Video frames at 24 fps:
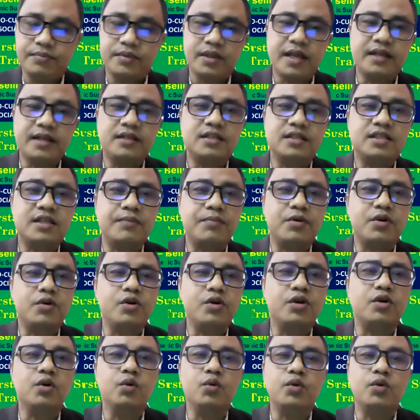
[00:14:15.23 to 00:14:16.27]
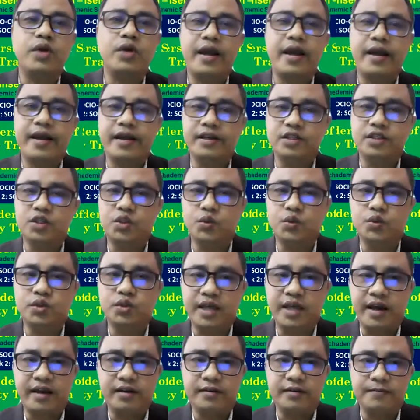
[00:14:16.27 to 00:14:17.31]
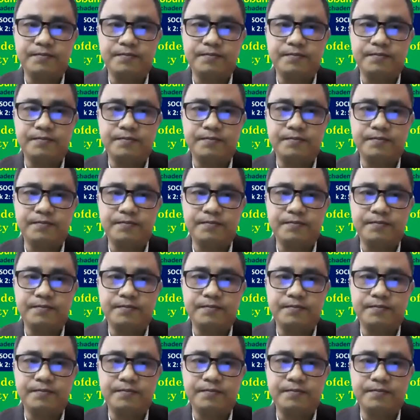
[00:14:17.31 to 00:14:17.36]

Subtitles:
Let us have a quick look into that.